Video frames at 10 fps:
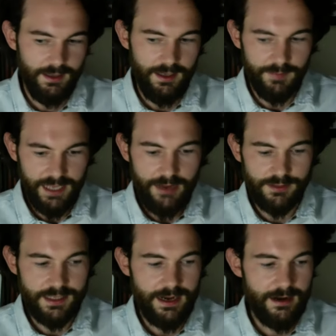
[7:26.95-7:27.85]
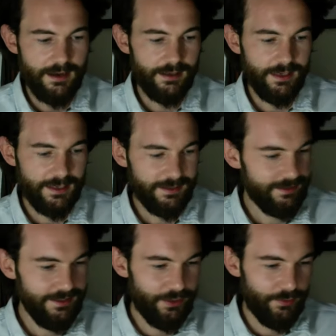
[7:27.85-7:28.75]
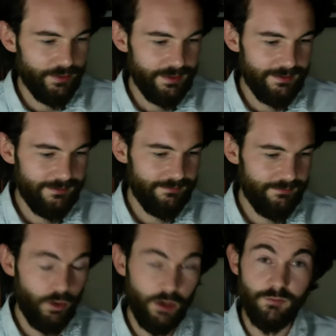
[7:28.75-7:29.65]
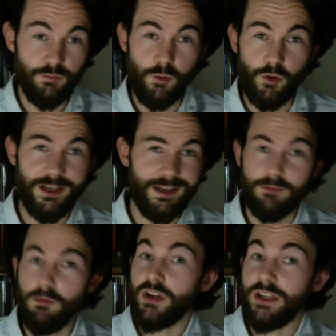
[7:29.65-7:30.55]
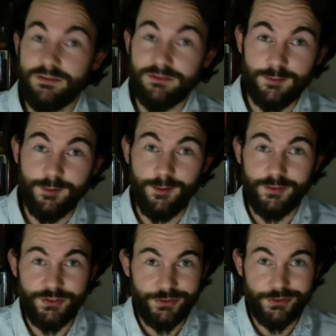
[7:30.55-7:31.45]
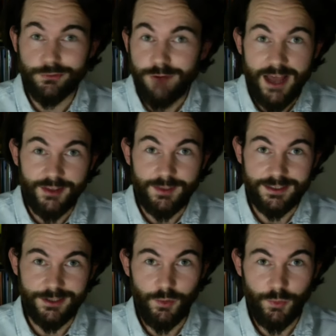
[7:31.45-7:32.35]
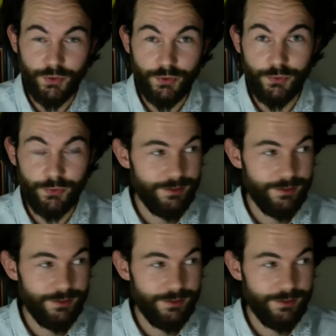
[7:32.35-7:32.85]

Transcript: My dad was there, and like, you know, one, we wouldn't have had the money for my mom to just randomly go to